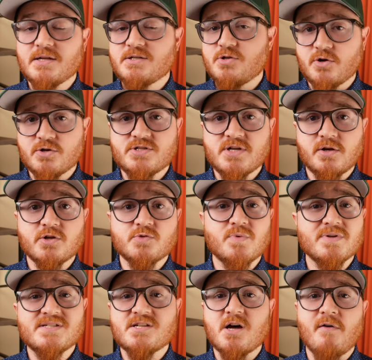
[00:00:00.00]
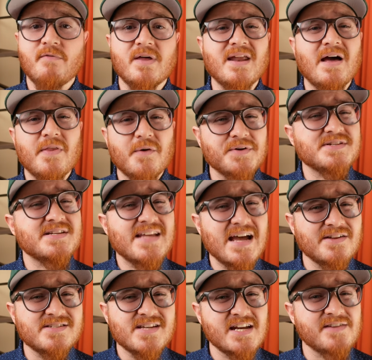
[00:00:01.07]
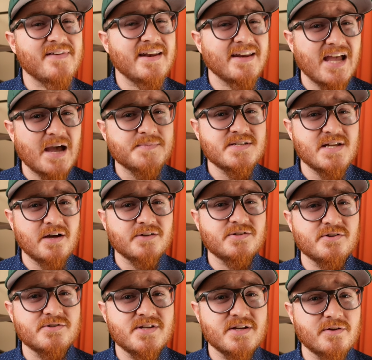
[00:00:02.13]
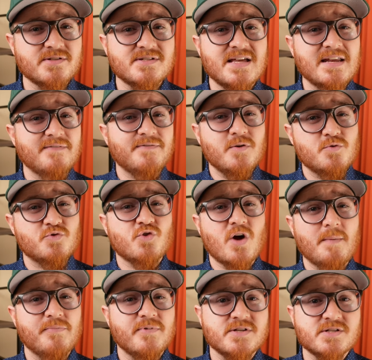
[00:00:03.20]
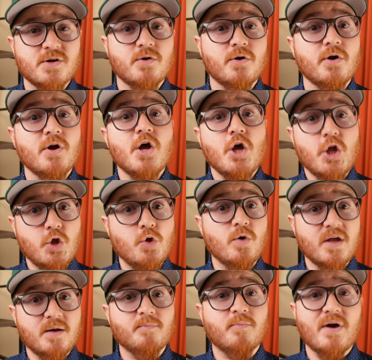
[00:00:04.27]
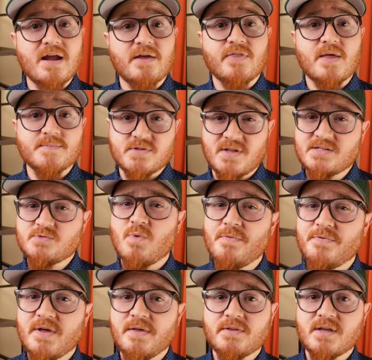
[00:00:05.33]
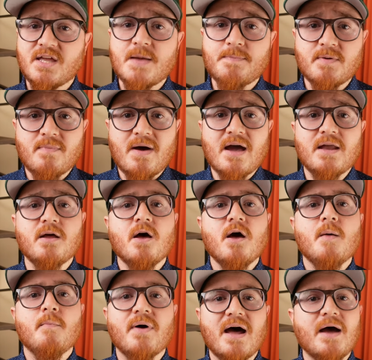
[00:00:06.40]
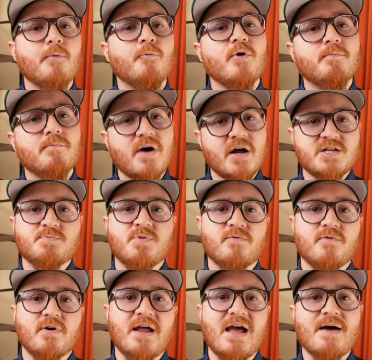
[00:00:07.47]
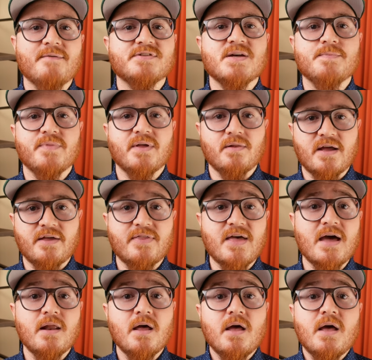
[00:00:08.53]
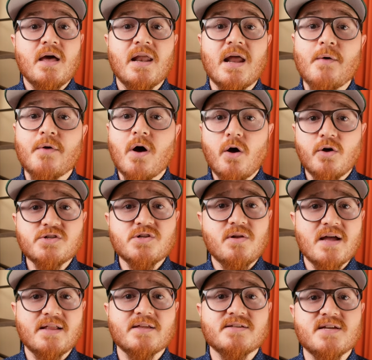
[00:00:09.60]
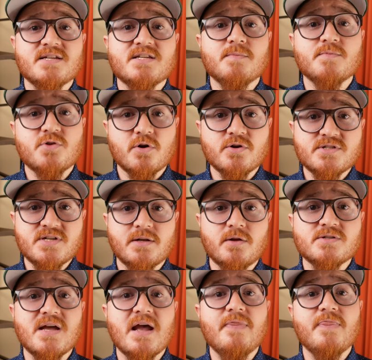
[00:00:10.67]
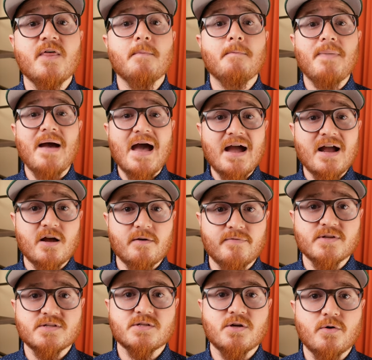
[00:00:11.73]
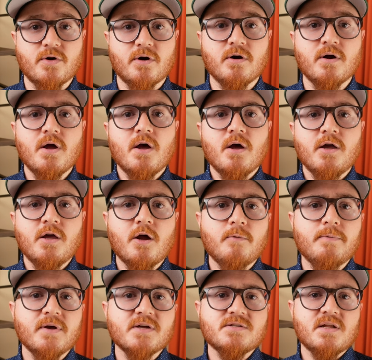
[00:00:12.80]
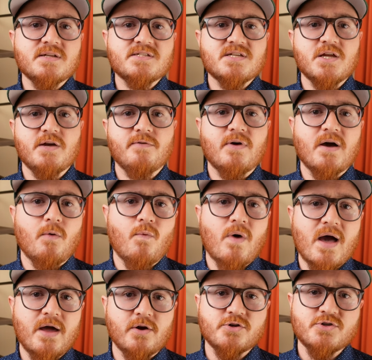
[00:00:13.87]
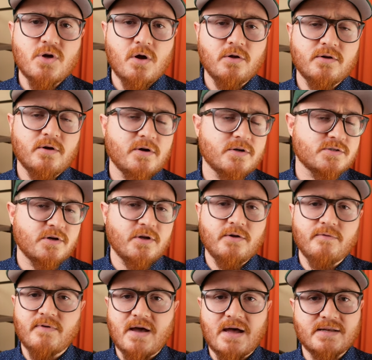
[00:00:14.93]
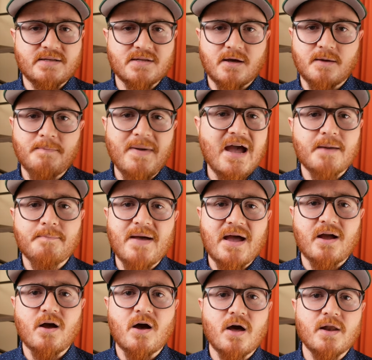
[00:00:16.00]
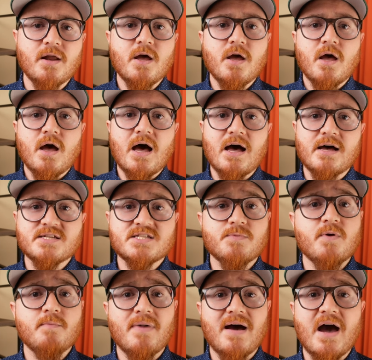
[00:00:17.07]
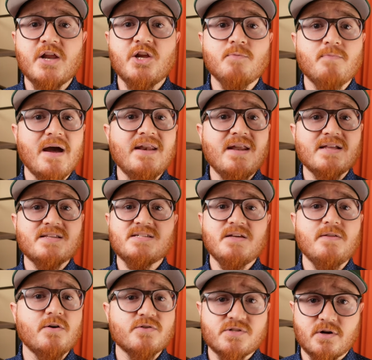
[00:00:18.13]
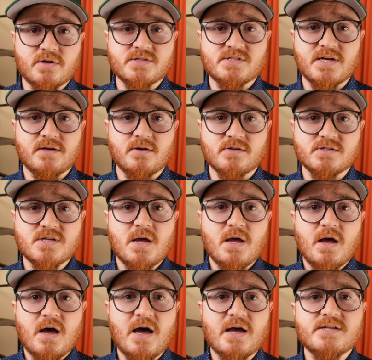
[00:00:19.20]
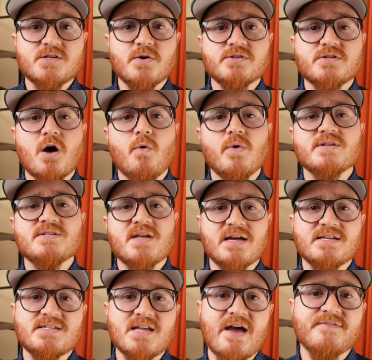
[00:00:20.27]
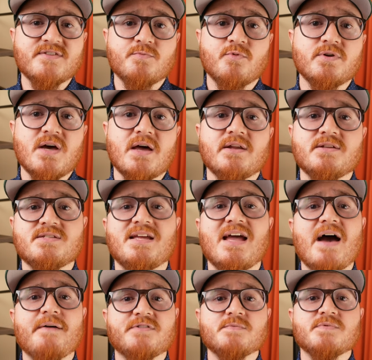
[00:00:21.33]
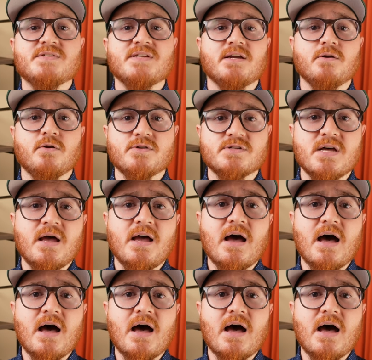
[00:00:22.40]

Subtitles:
turn signals would solve that. Now, there is a downside of end cap style turn signals is that if you drop the scooter, you can break them. So that's one thing to keep in mind, but I would much prefer to have something like that. And I would also like to see some turn signals in the back of the scooter, you know, because let's say you've got wider shoulders or you've got a backpack on, someone behind you might not see those turn signals. And so it's always nice to have some redundancy, have some signals